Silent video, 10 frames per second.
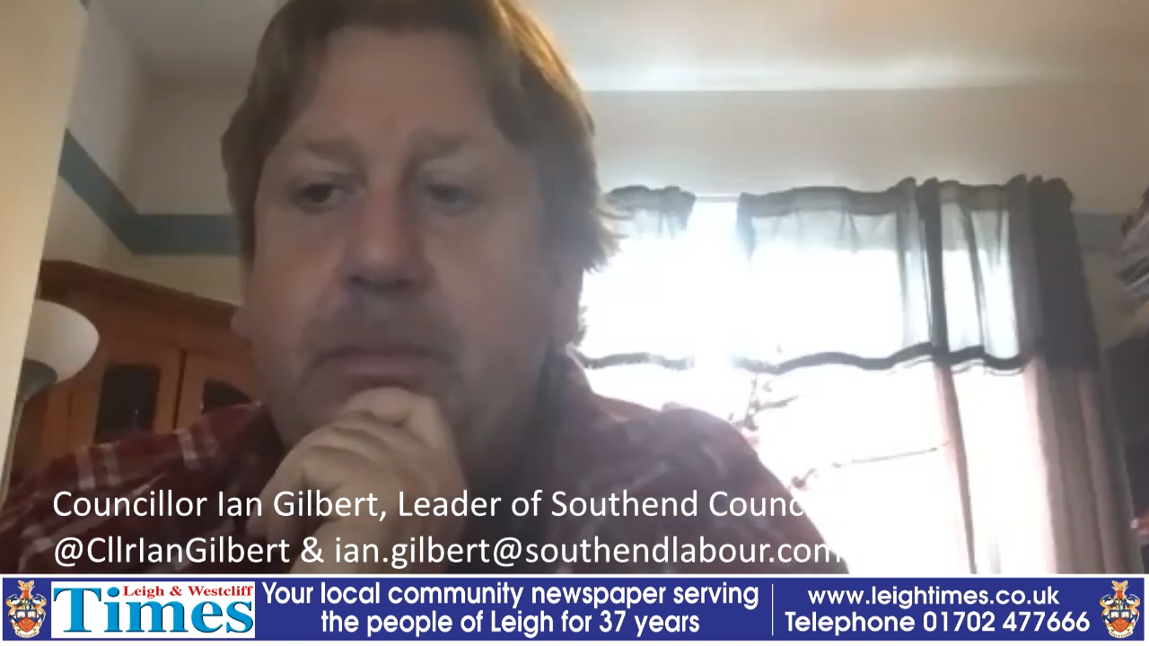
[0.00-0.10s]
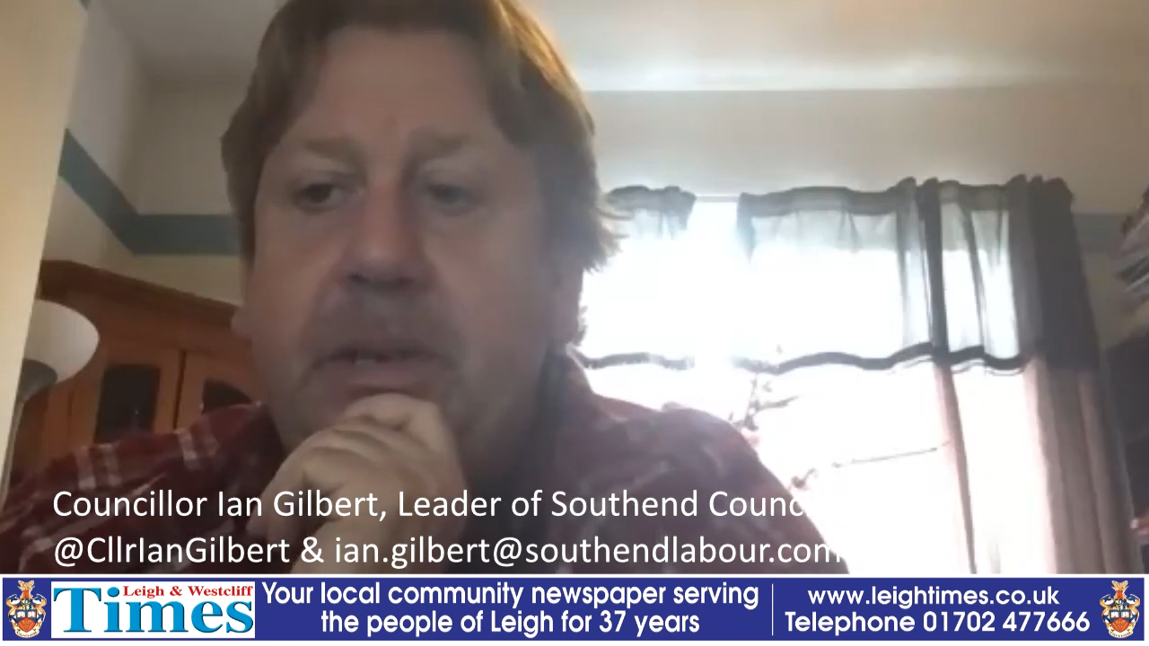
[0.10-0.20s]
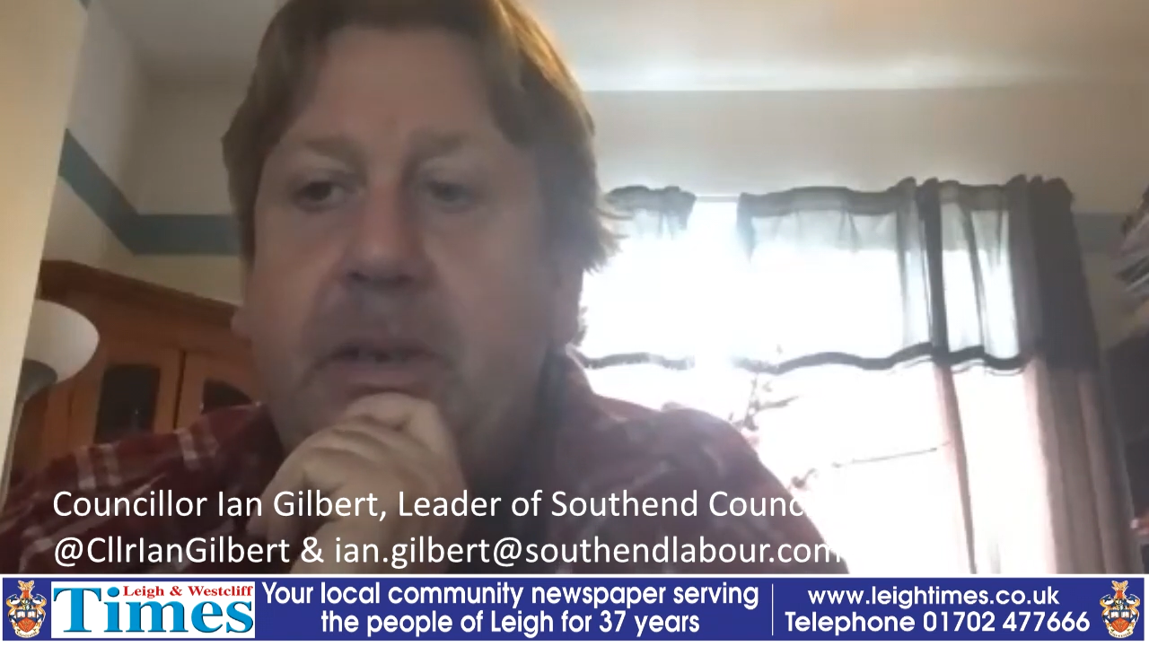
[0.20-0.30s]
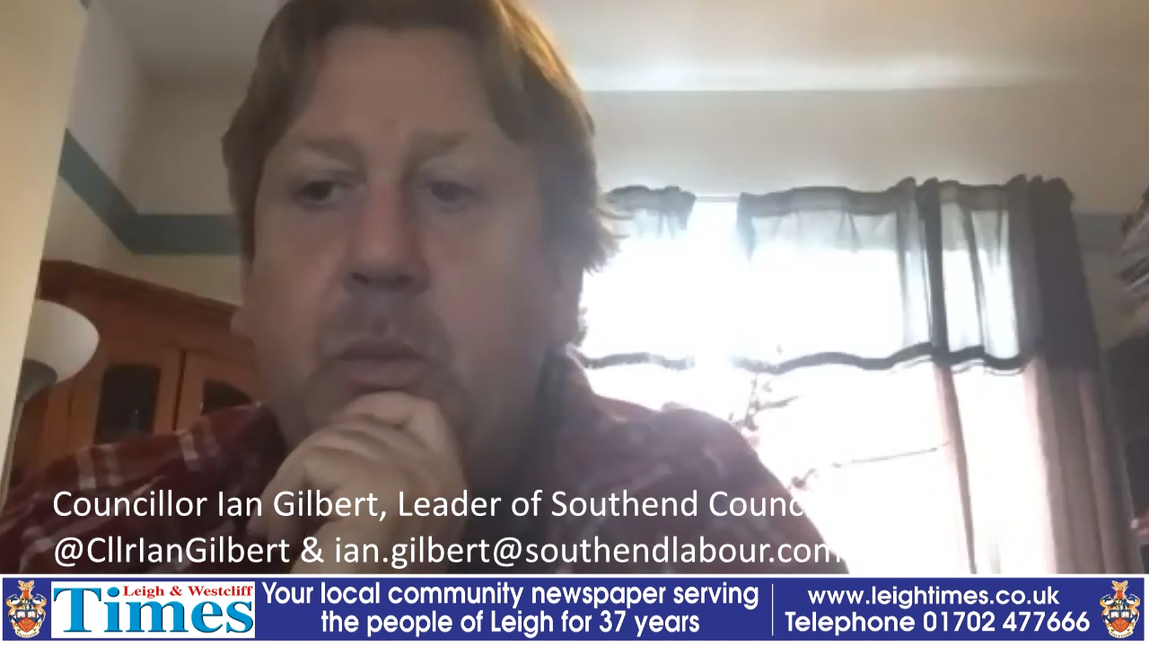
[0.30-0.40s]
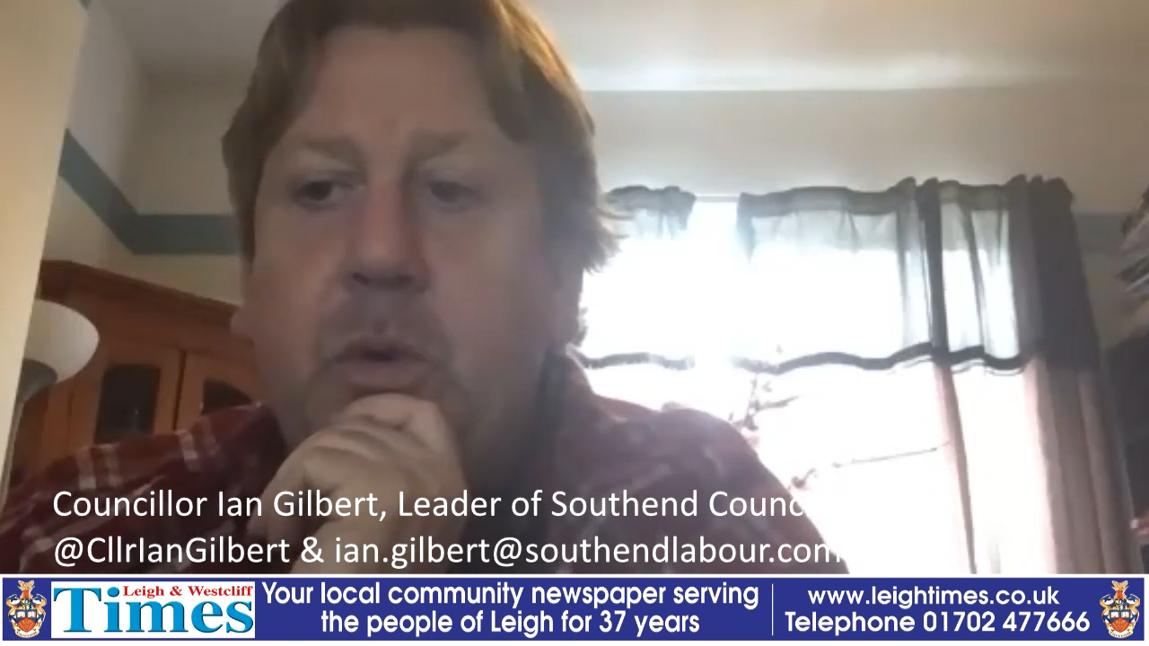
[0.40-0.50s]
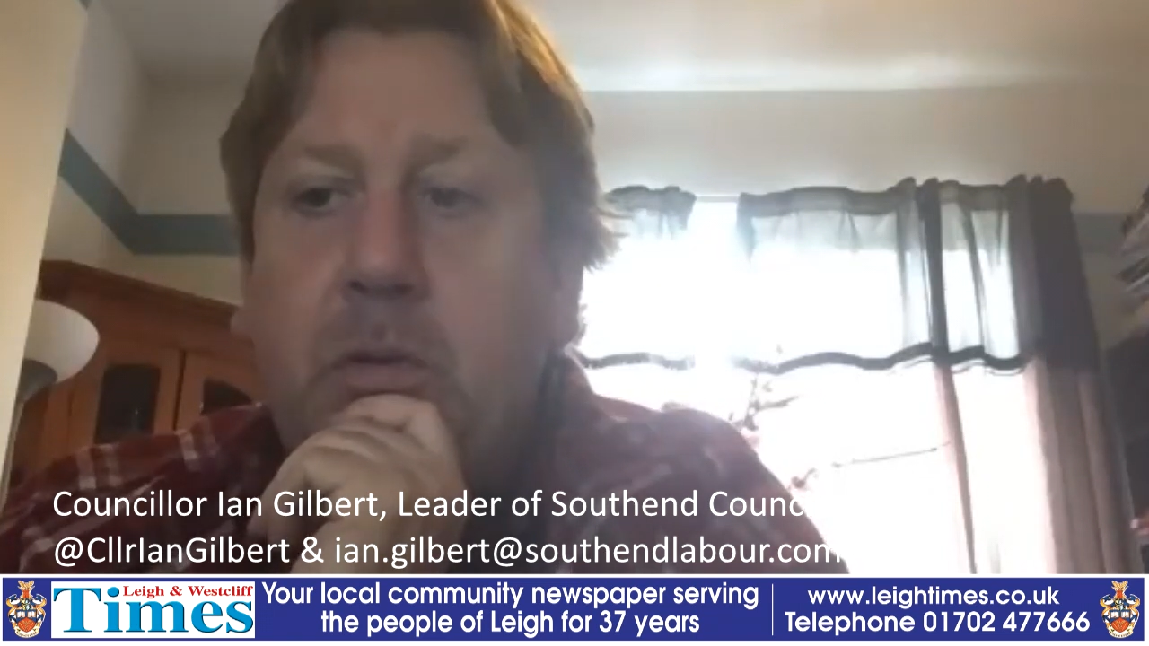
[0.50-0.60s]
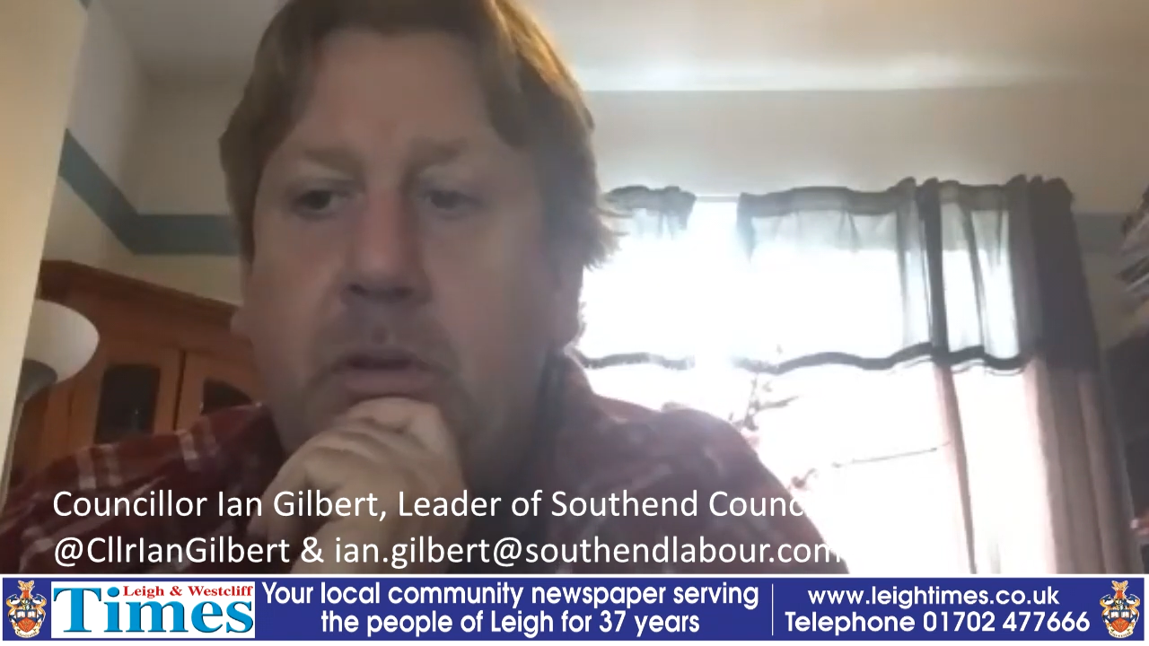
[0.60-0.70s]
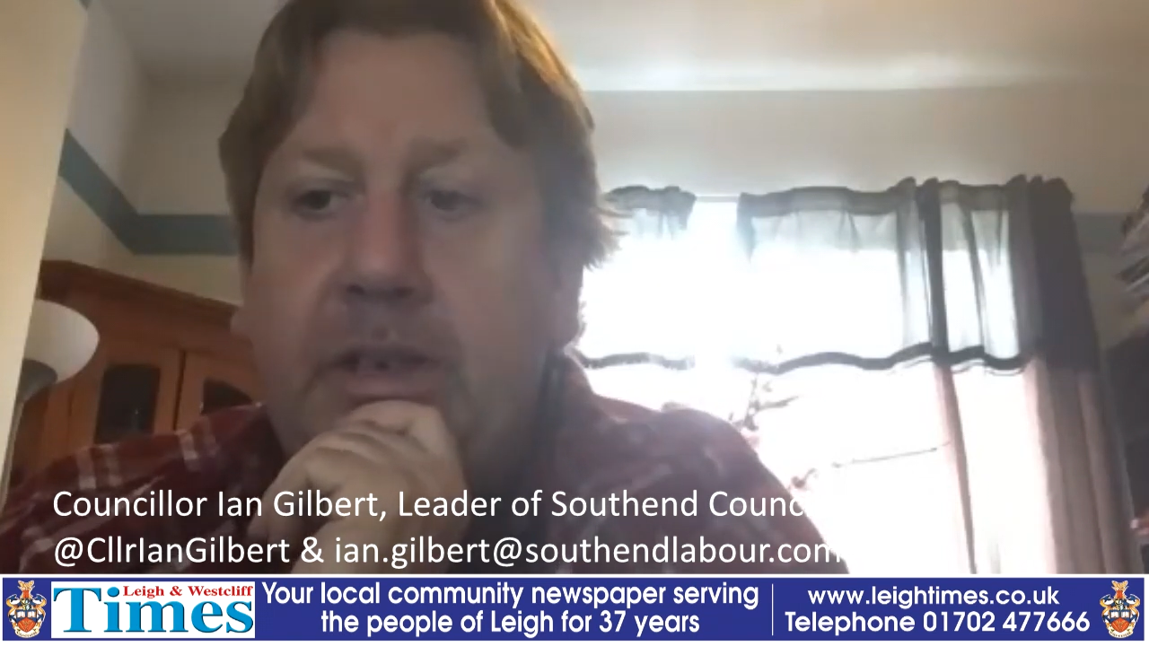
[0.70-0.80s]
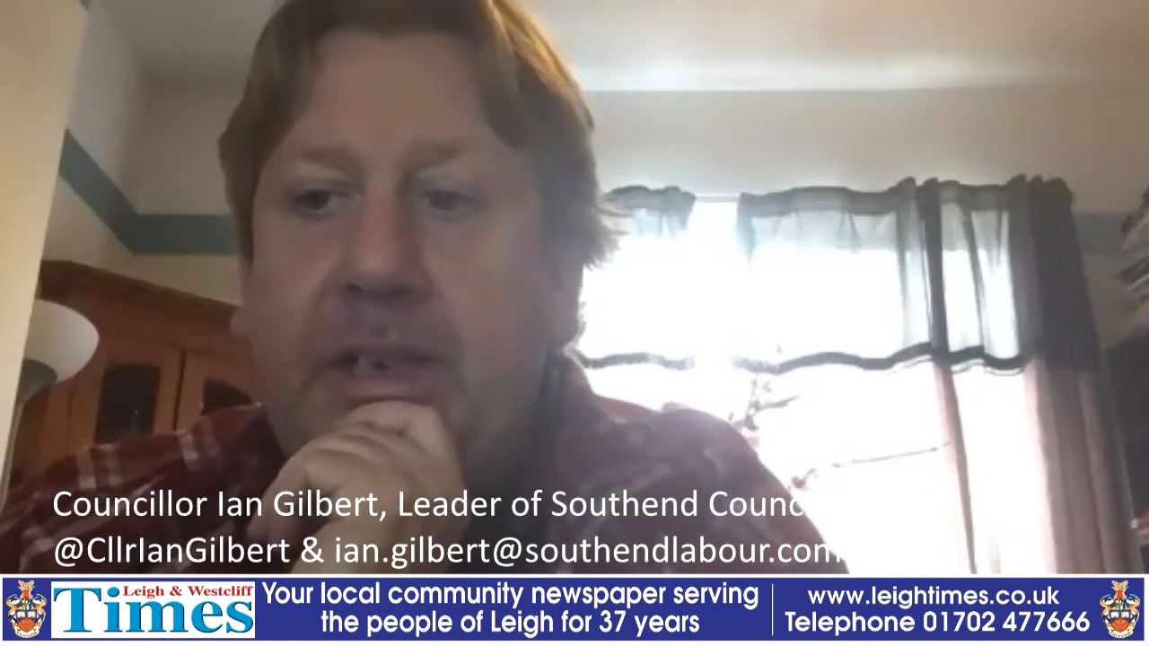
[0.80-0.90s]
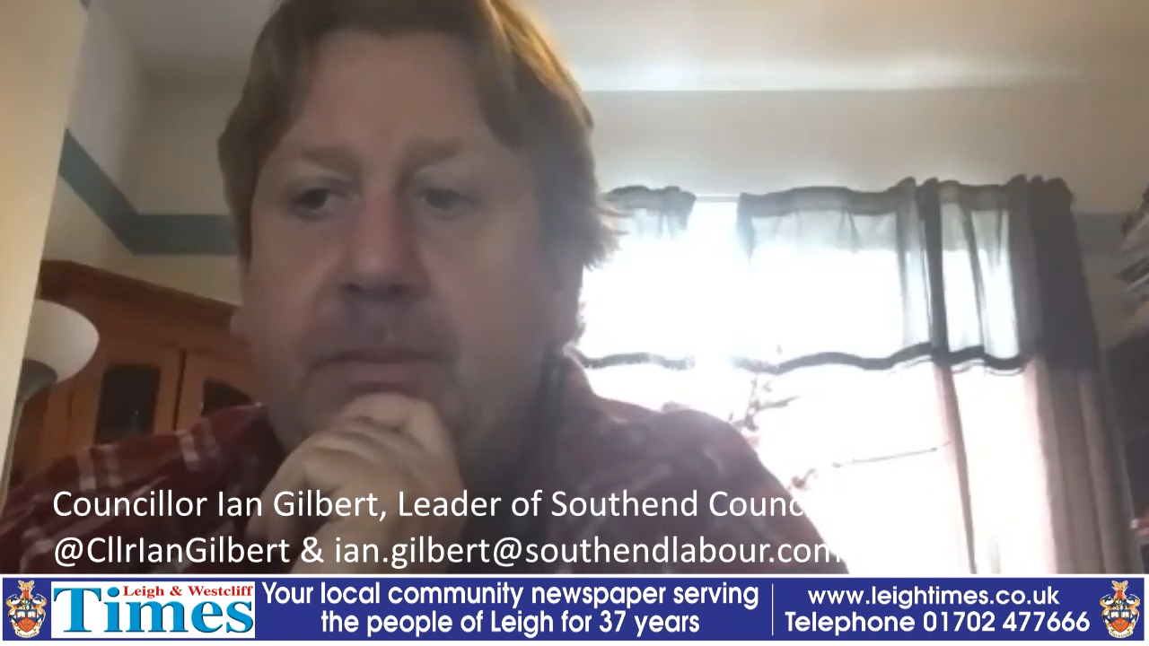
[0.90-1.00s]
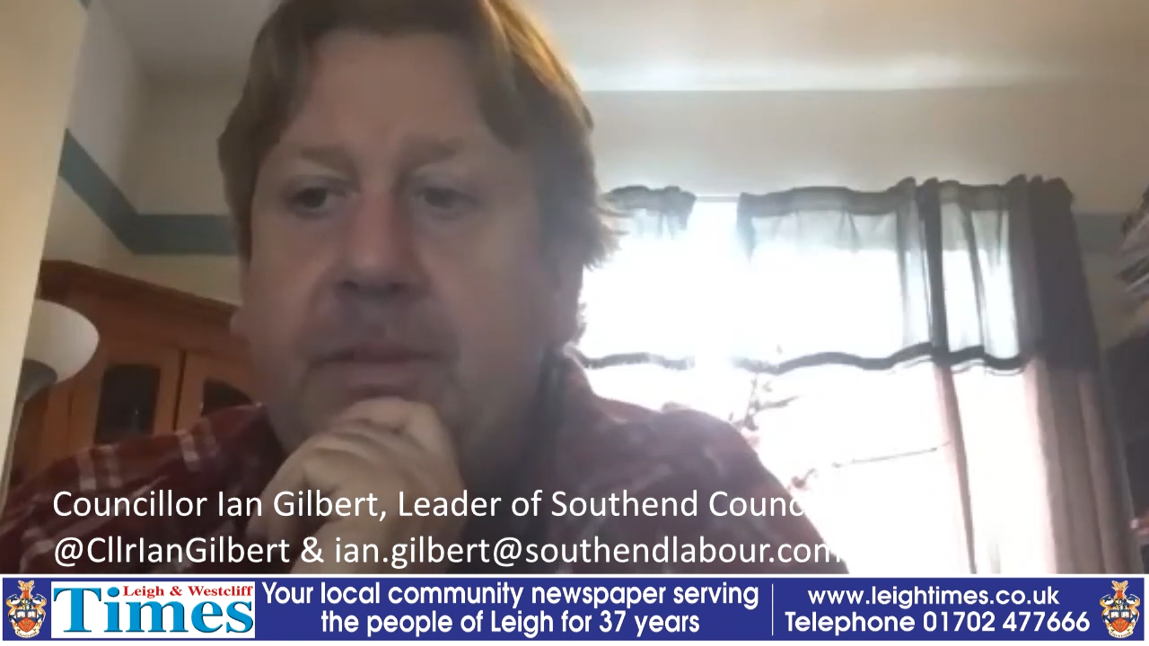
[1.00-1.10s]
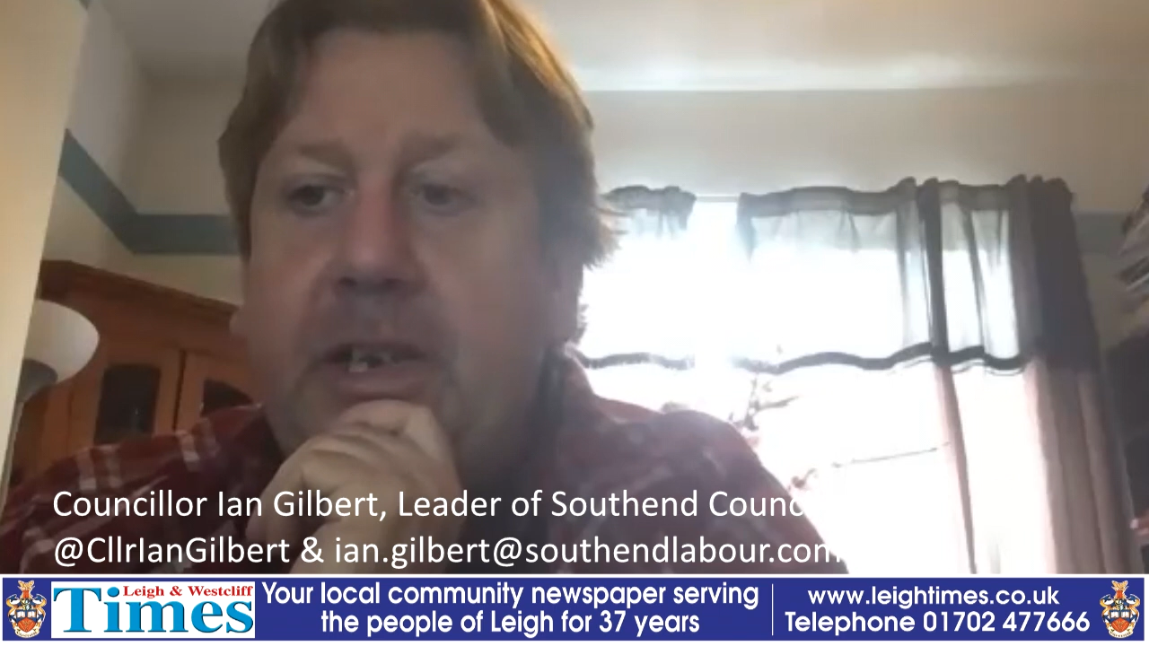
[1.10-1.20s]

a big worry